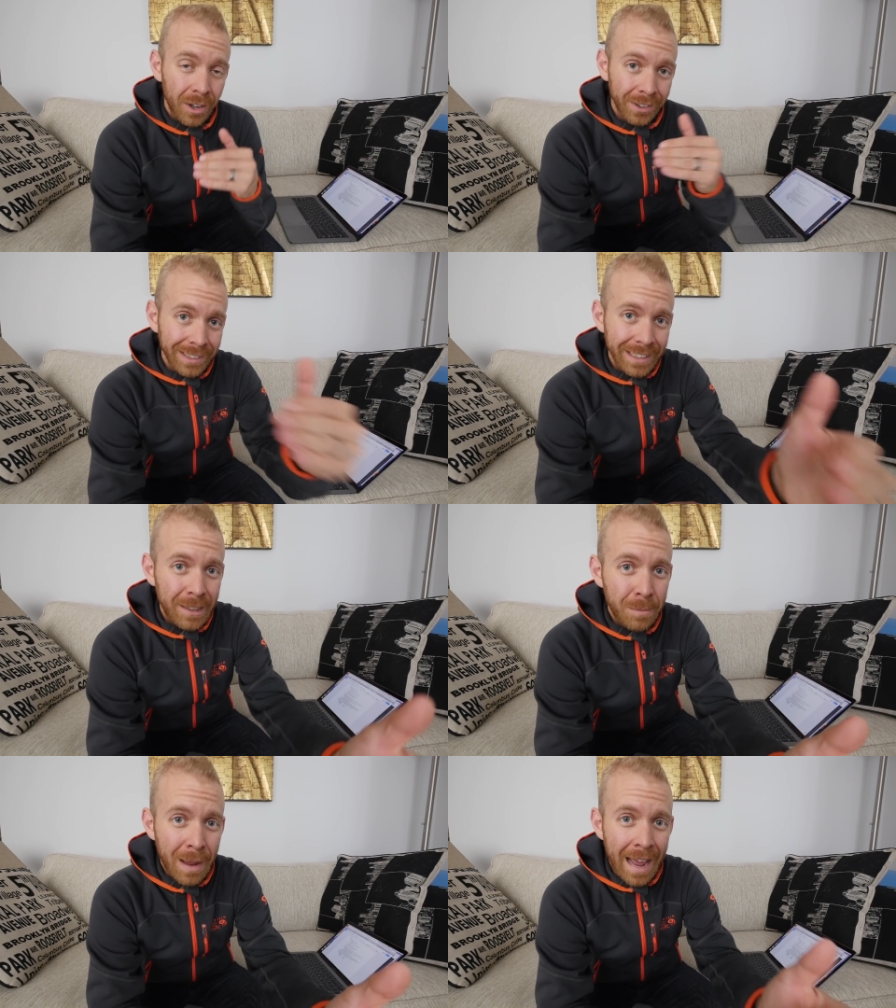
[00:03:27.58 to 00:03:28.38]
on the
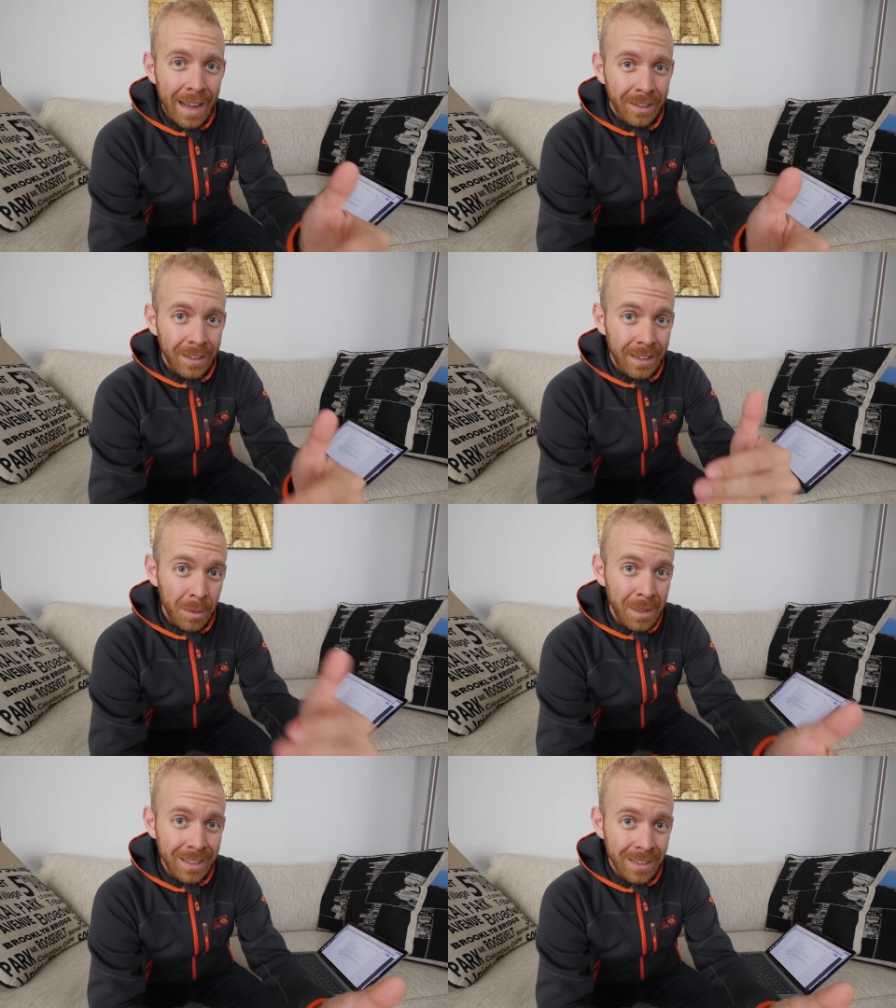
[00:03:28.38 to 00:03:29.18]
lead pack
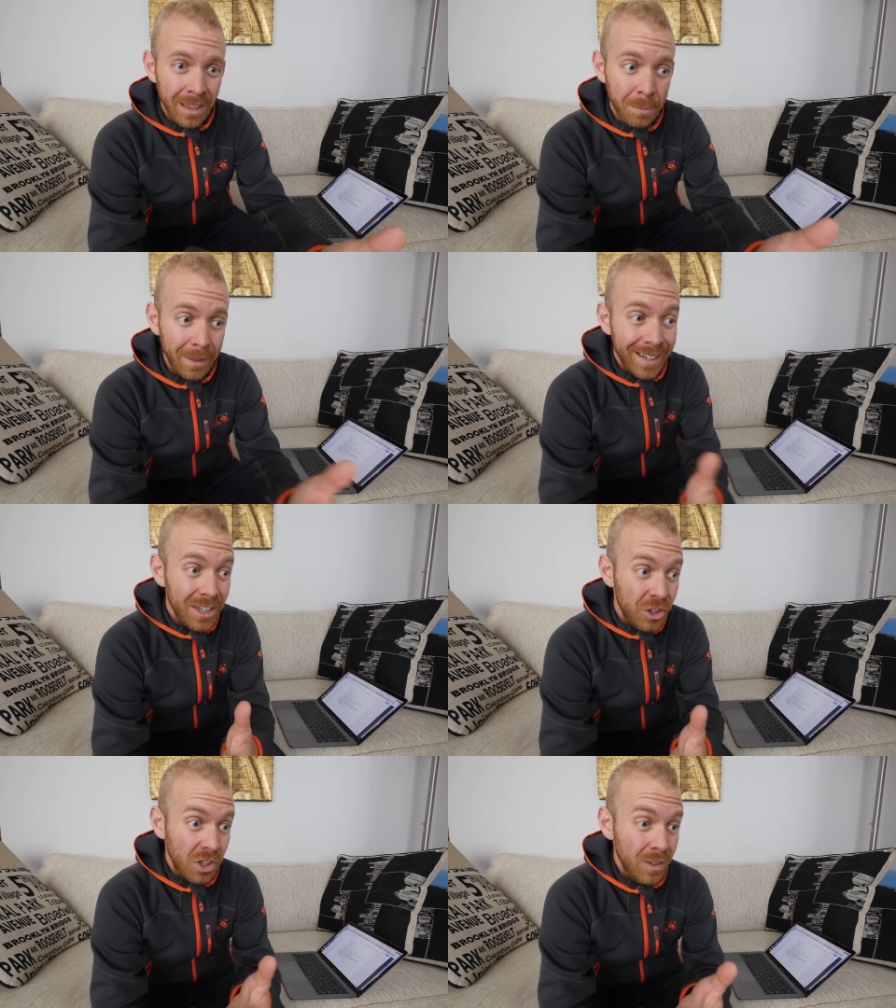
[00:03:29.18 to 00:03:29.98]
coming into the bike,
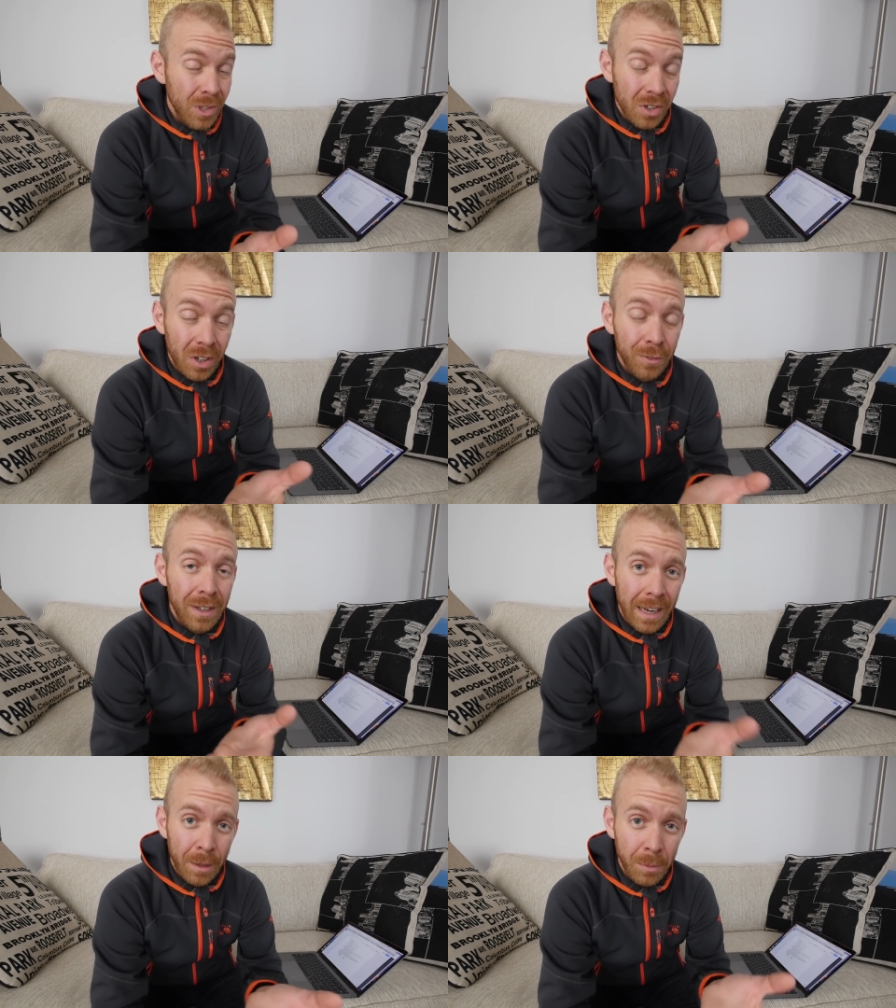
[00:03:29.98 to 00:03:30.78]
she was
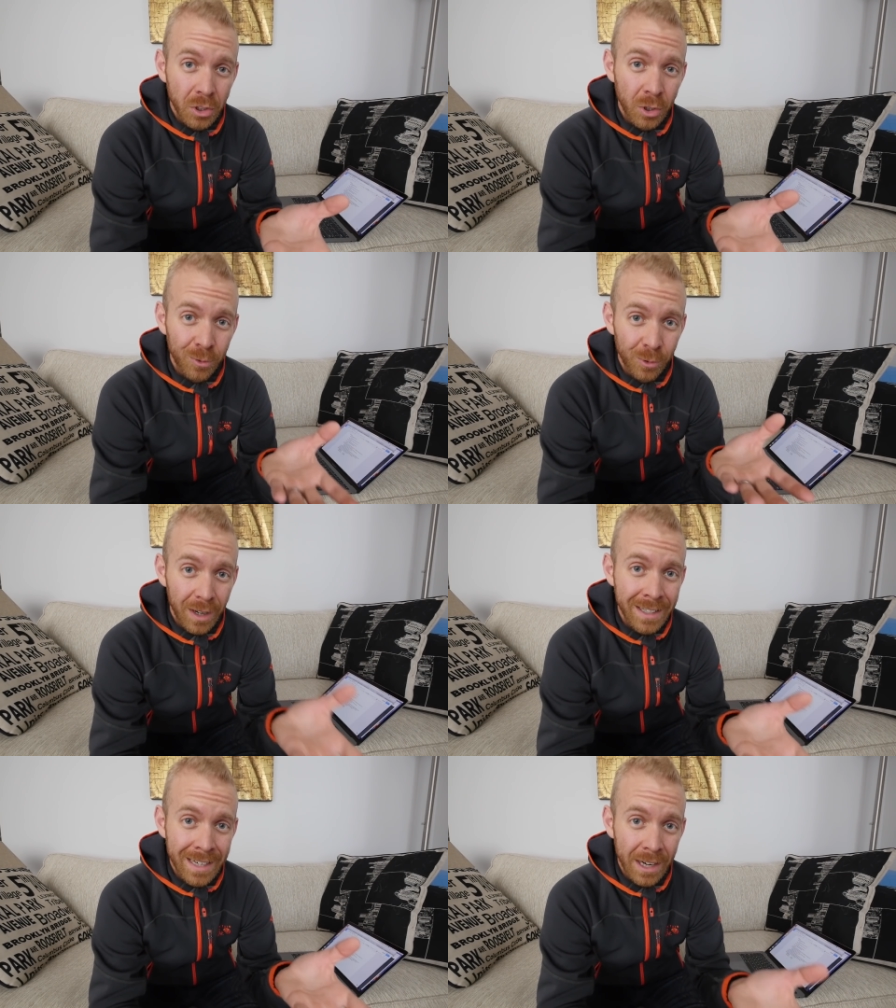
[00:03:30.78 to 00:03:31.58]
often able to
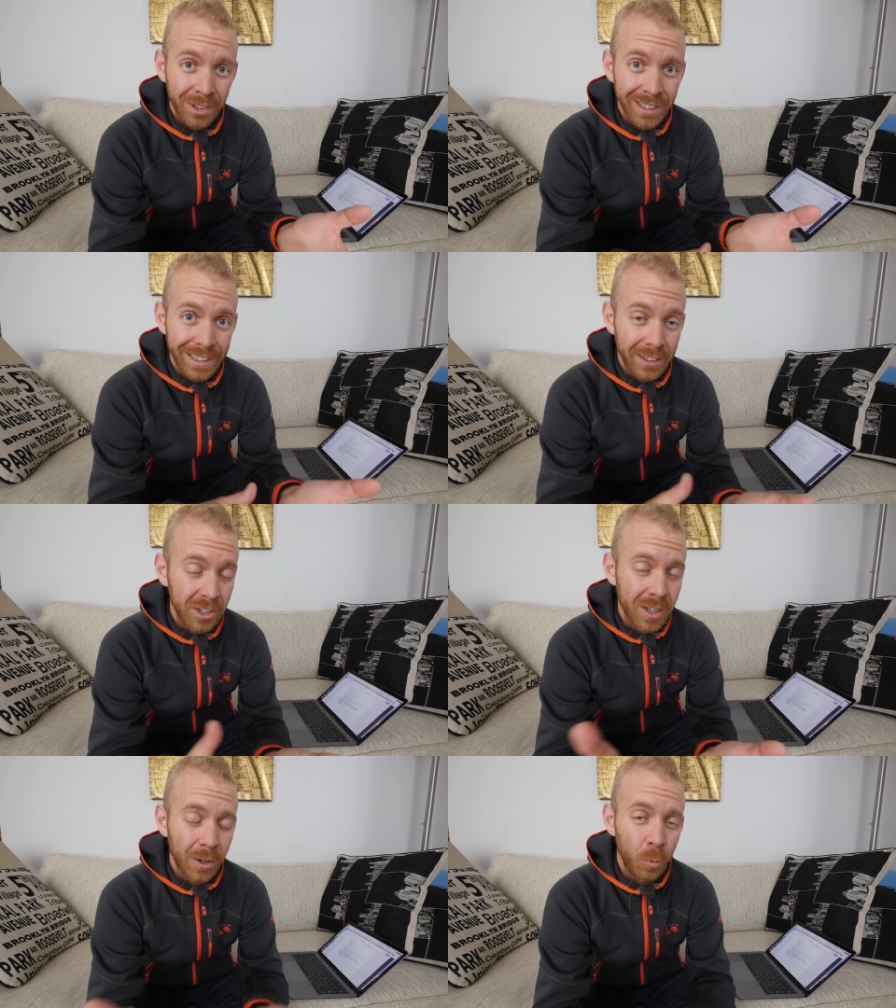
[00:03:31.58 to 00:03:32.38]
run down the
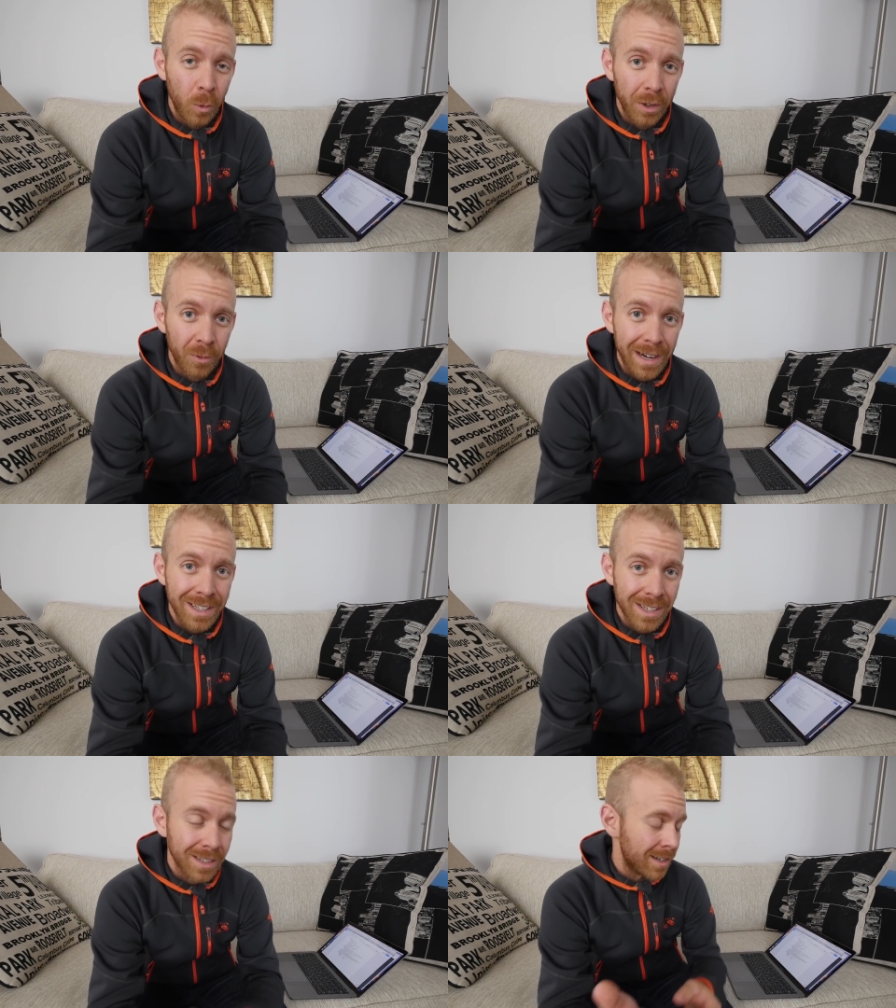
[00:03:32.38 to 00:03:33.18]
leaders and win
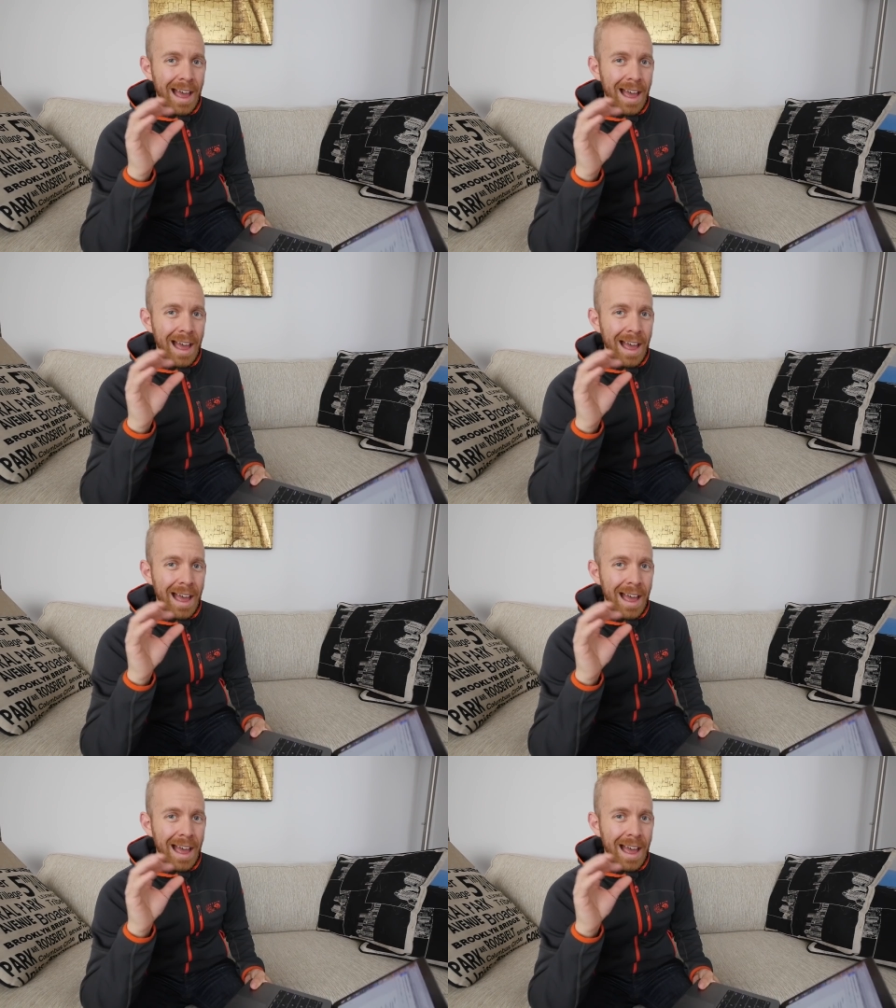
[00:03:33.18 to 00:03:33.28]
races.